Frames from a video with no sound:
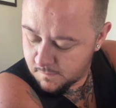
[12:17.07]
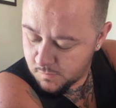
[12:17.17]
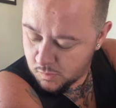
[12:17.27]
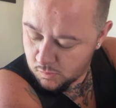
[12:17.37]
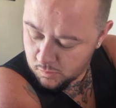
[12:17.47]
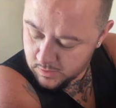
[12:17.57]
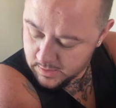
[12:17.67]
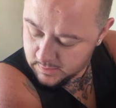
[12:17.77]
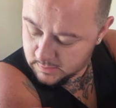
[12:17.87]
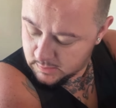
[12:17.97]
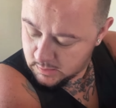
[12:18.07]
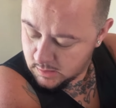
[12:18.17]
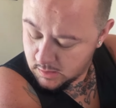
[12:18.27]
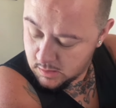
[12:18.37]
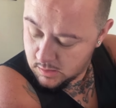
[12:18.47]
pull that
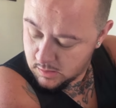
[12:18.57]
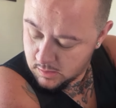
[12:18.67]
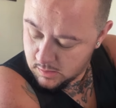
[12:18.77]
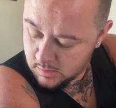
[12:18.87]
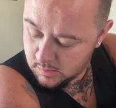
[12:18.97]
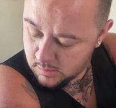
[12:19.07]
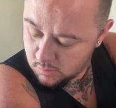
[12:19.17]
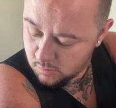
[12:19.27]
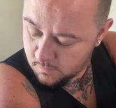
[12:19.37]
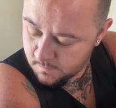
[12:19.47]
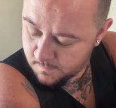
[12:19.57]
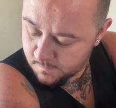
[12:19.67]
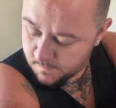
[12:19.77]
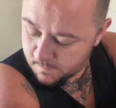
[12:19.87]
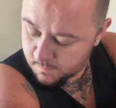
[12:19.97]
little
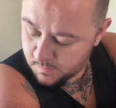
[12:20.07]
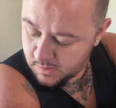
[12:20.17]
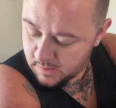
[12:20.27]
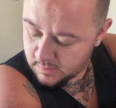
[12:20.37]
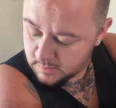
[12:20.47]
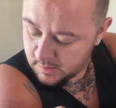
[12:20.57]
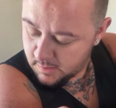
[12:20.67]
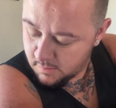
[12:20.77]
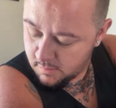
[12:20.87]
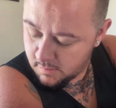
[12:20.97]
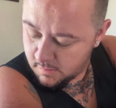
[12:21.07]
piece here,